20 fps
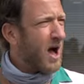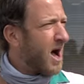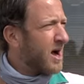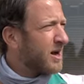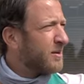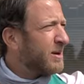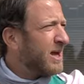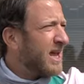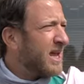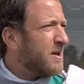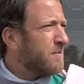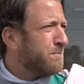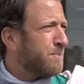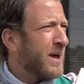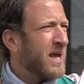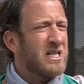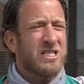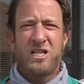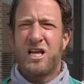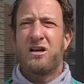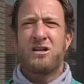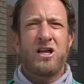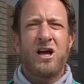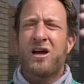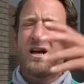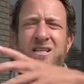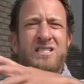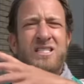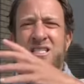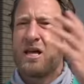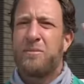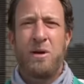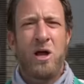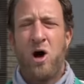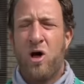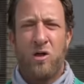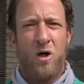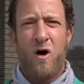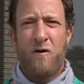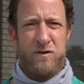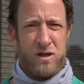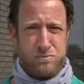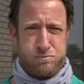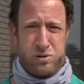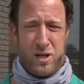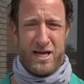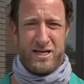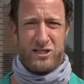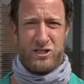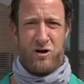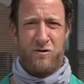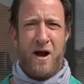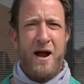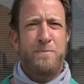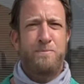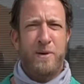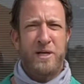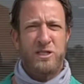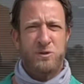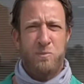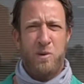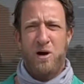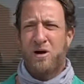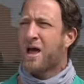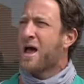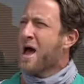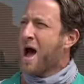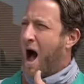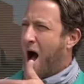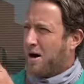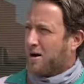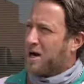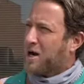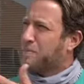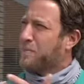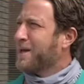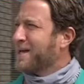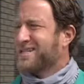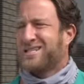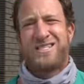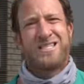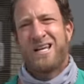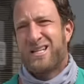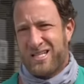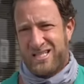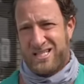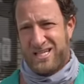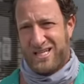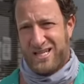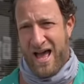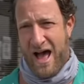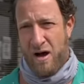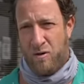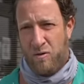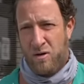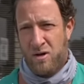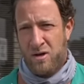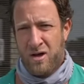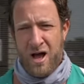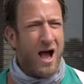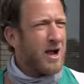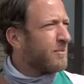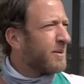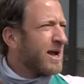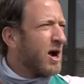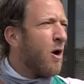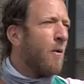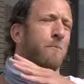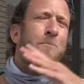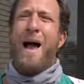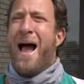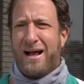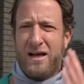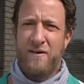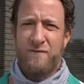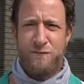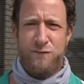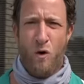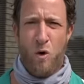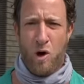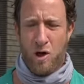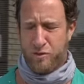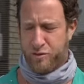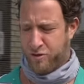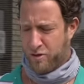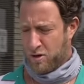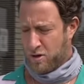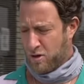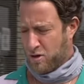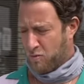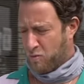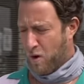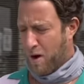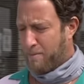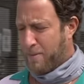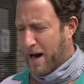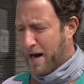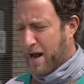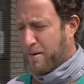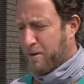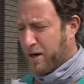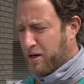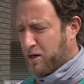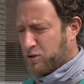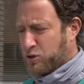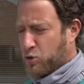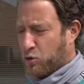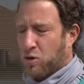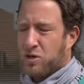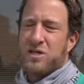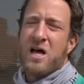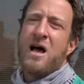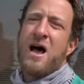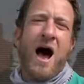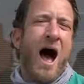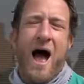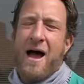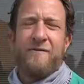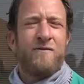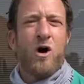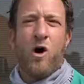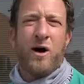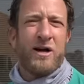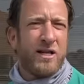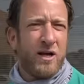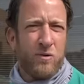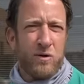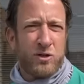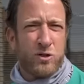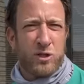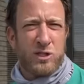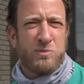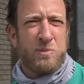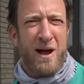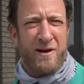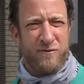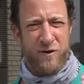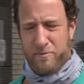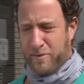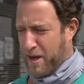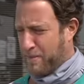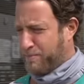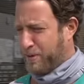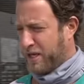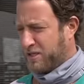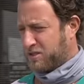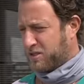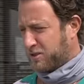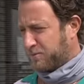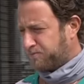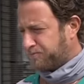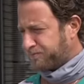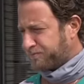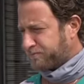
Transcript: I'm going to be eating pizza. You're going to see me all over the place, all right, Pittsburgh? I'm going to be a citizen now. I'm going to be going back and forth. One bite, everybody knows the rules. I have no idea what to expect from their pizza.